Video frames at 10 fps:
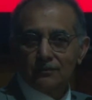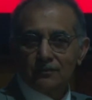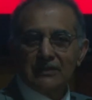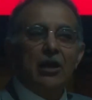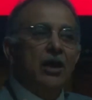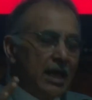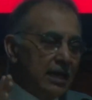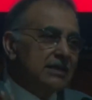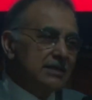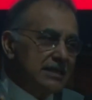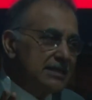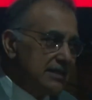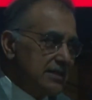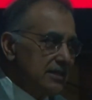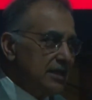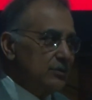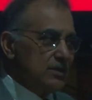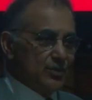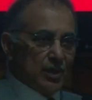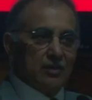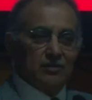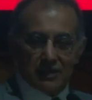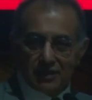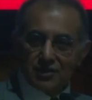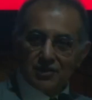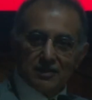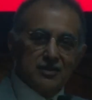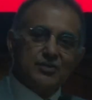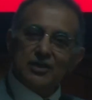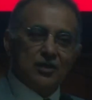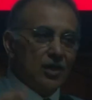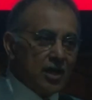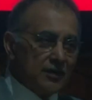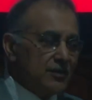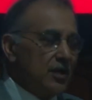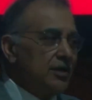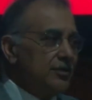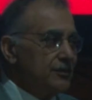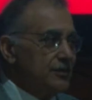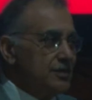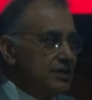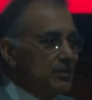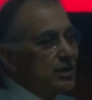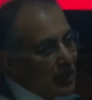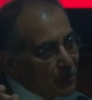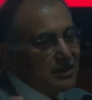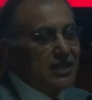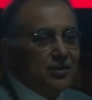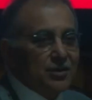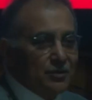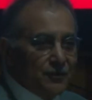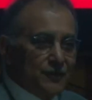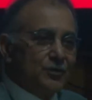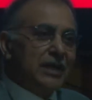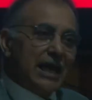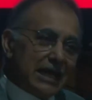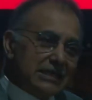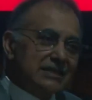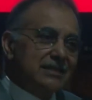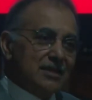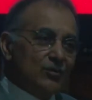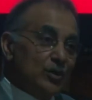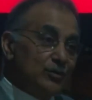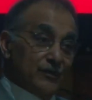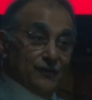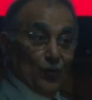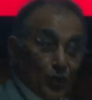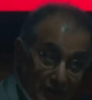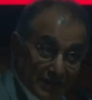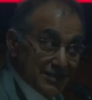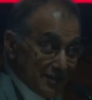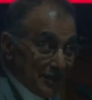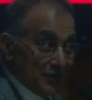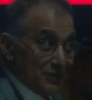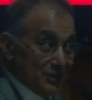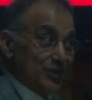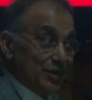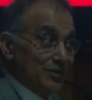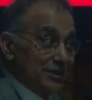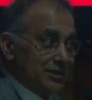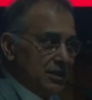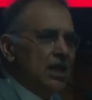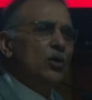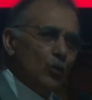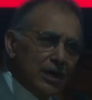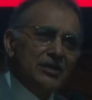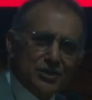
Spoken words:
Now, since the study was published, there's been a lot of controversy, but I will tell you, if you had asked someone before the study was published, what do